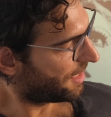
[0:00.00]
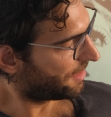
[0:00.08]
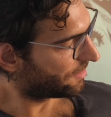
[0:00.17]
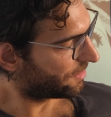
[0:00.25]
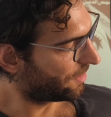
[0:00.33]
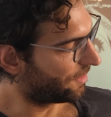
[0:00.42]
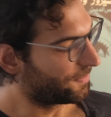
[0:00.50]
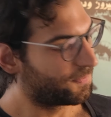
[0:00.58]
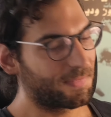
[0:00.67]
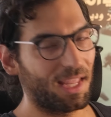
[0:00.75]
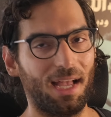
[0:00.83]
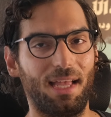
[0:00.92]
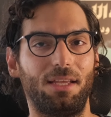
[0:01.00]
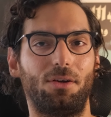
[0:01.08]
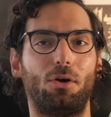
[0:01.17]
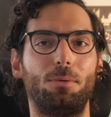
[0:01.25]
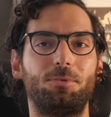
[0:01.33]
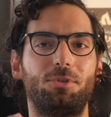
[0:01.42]
So I
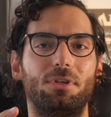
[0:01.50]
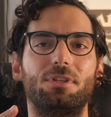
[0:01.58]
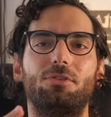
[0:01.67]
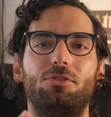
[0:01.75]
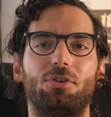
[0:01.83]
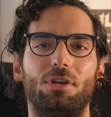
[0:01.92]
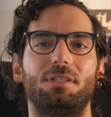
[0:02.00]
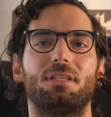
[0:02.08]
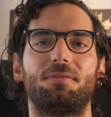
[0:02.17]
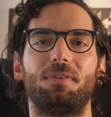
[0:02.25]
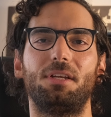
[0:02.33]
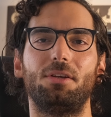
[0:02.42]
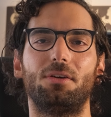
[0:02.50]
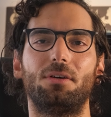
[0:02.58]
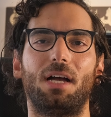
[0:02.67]
hope you enjoyed this video.